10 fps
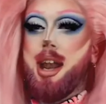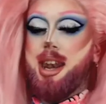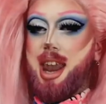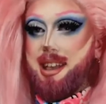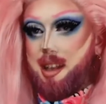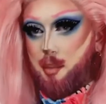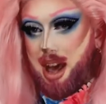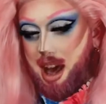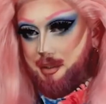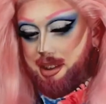Next up we
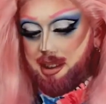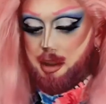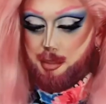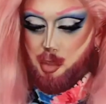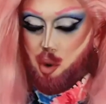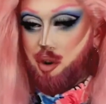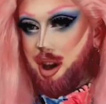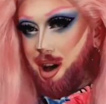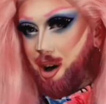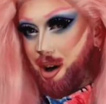have is
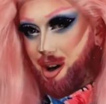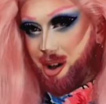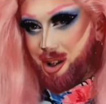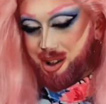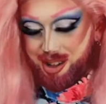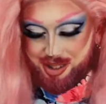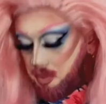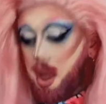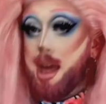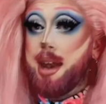Kimora Hall.
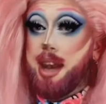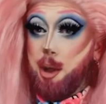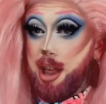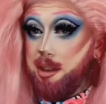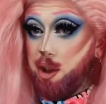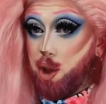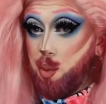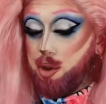Now this look was